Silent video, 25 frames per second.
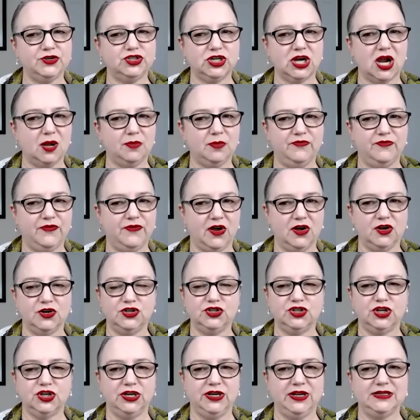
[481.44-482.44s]
their job
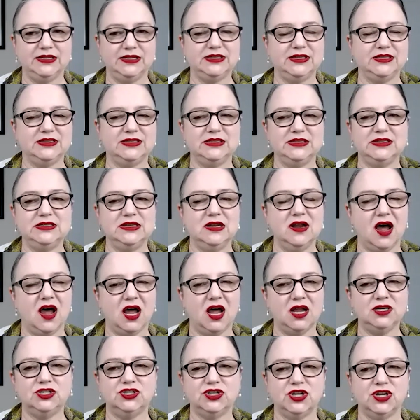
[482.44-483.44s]
function is. This is
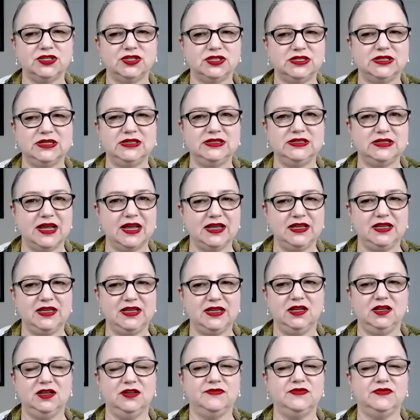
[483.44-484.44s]
not just
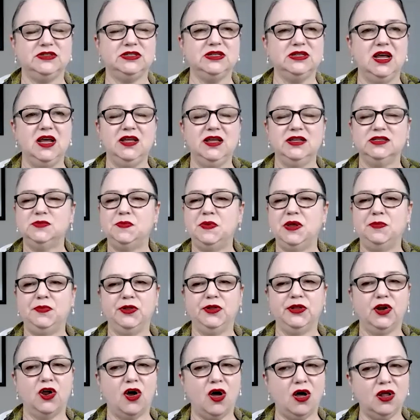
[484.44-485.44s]
executives. It's
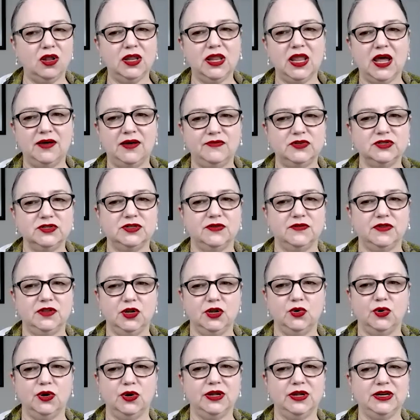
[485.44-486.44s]
people at all levels of
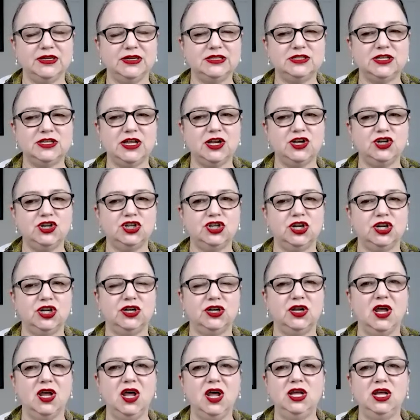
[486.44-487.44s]
the
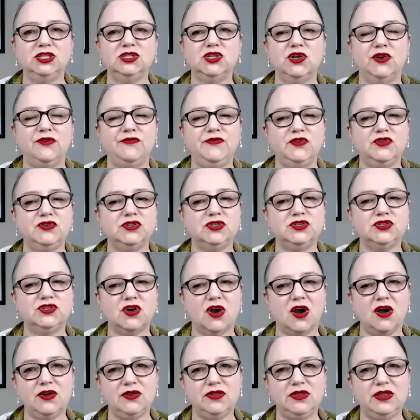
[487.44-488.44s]
organization. So if you
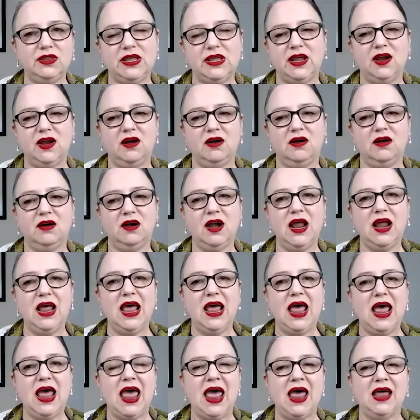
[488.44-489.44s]
start there
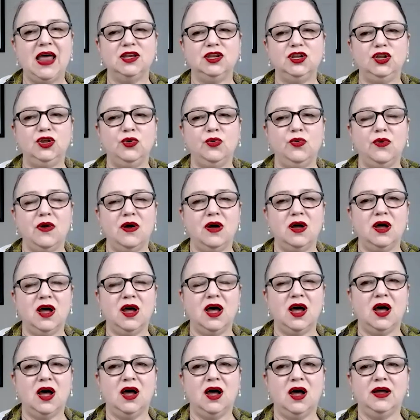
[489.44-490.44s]
and you
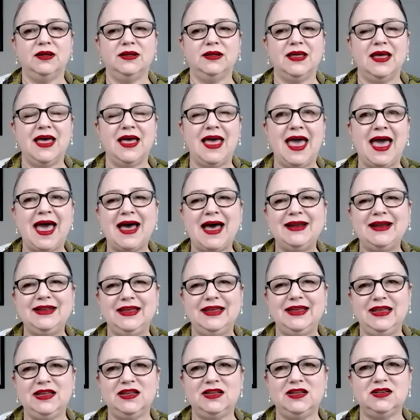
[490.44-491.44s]
add
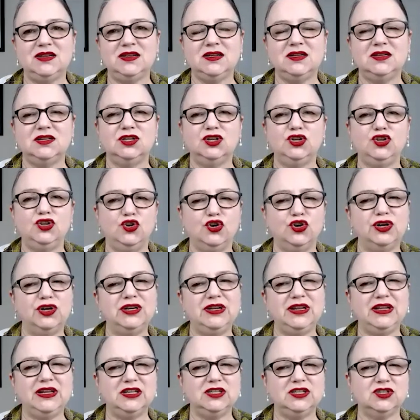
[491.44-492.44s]
in
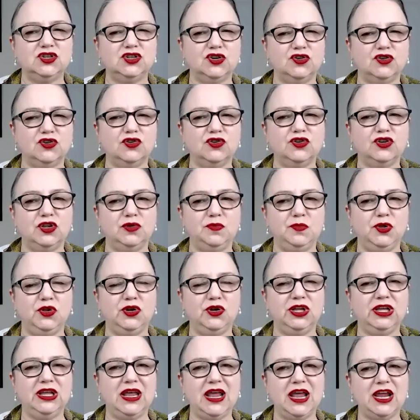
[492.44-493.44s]
good internal
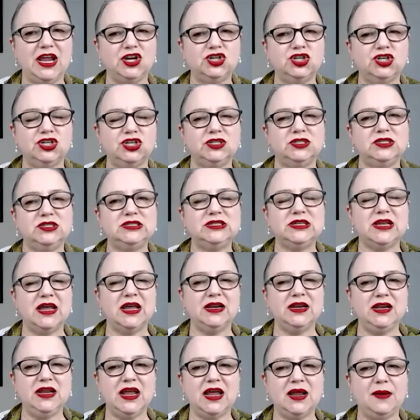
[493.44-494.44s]
communications
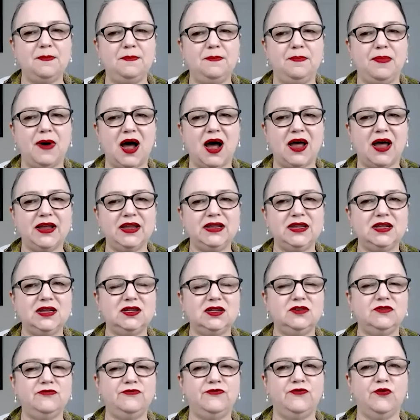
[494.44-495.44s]
and get
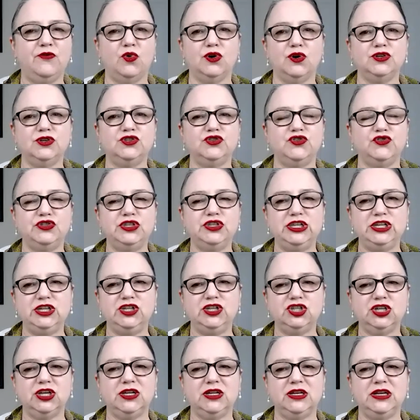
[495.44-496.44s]
buy-in for
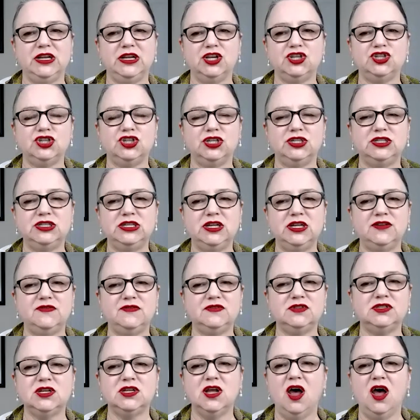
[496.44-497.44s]
strategic
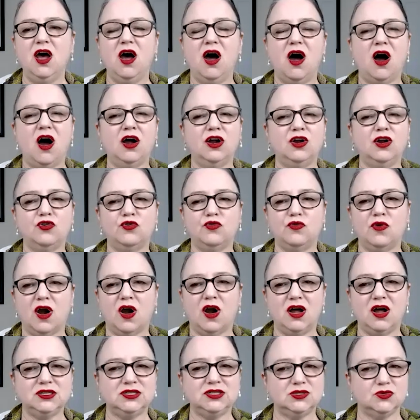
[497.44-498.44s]
initiatives
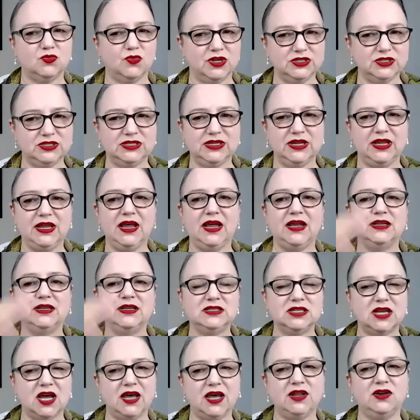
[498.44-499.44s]
across, once
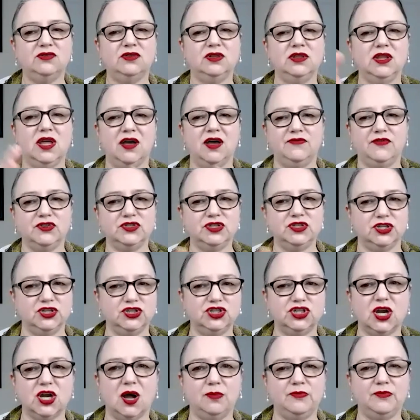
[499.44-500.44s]
again, title levels
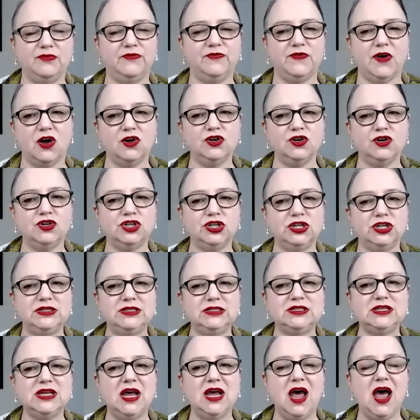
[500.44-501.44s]
and job
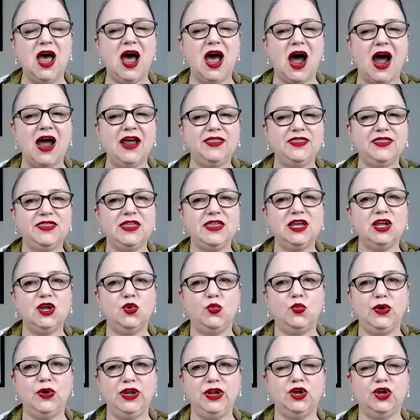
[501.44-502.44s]
functions, I
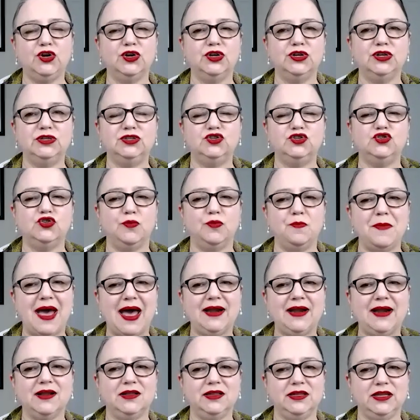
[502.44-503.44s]
think we could
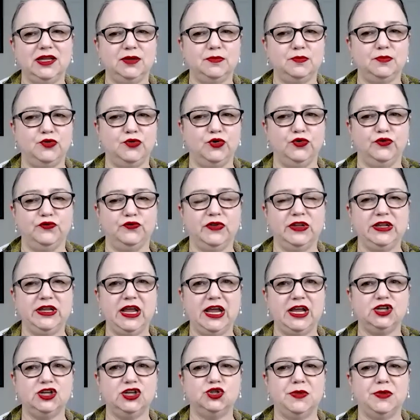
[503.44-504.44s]
dramatically improve
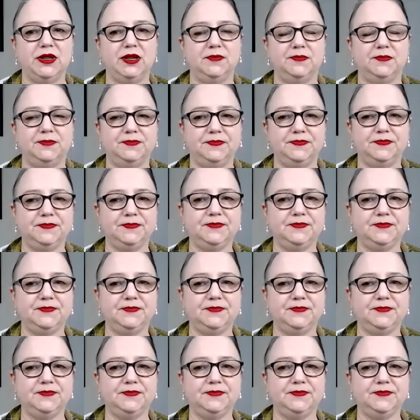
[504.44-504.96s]
engagement.